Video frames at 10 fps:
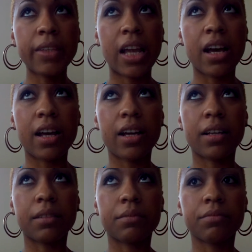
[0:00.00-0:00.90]

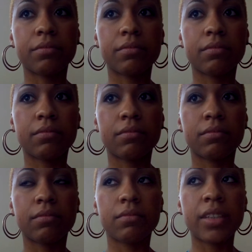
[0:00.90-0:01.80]
Um,
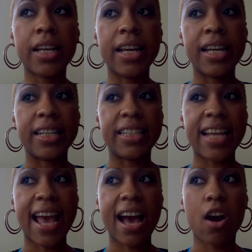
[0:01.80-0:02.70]

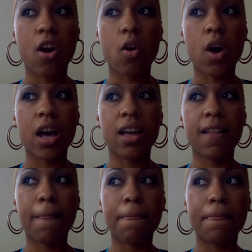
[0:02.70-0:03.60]
now,
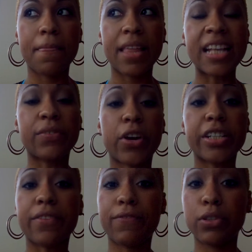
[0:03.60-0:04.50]
as far as
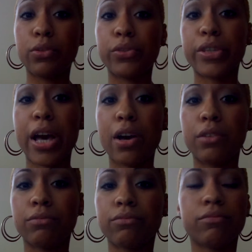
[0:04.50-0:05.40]
the foods
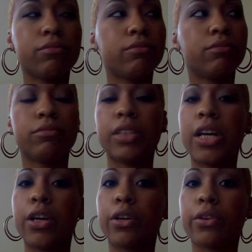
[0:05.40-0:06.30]
go,
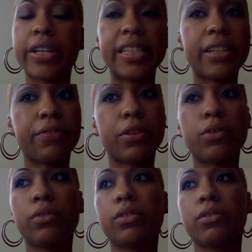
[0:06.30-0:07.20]
greasy
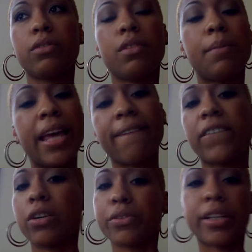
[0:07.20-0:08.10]
foods. Black
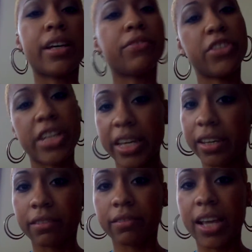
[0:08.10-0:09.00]
folks love
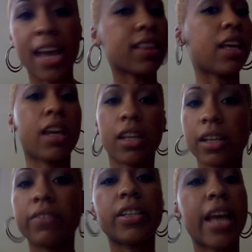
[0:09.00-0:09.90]
chicken. At the end
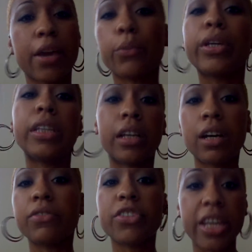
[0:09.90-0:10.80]
of the day, we
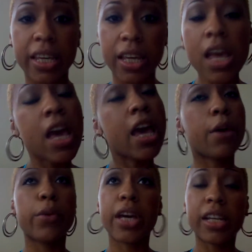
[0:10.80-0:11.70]
love chicken,
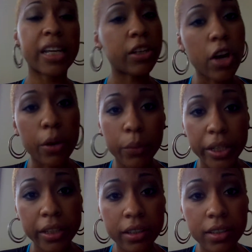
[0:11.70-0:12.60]
and we're gonna eat our
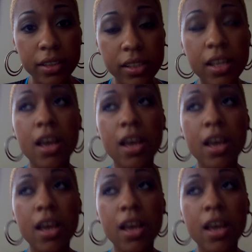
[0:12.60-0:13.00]
wings.